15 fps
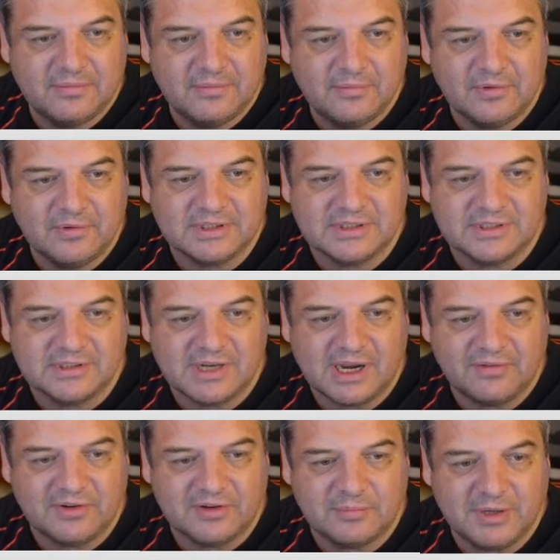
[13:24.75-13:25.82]
which is your
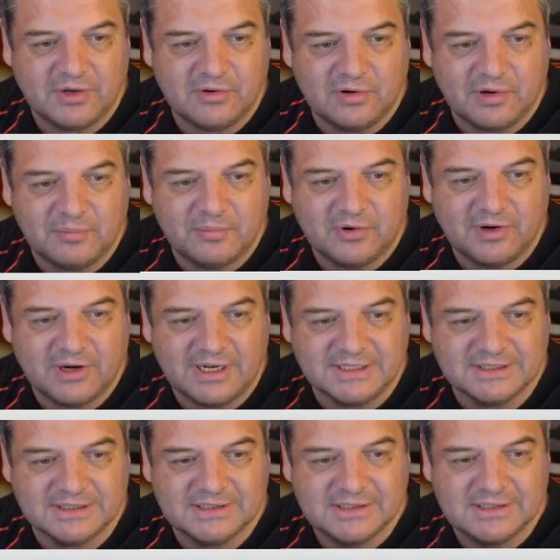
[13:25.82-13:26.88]
average Bitcoin
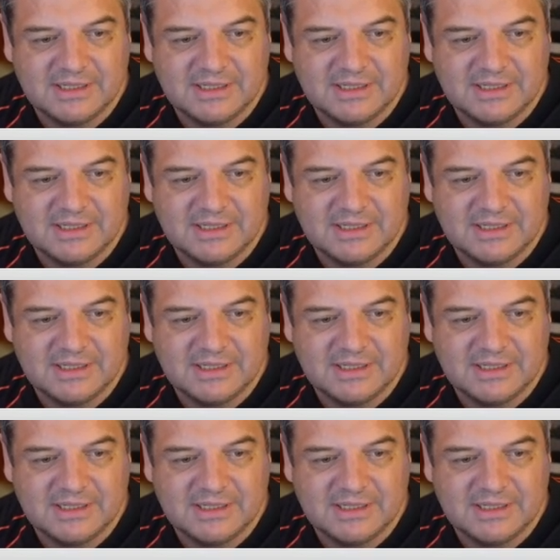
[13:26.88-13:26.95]
price.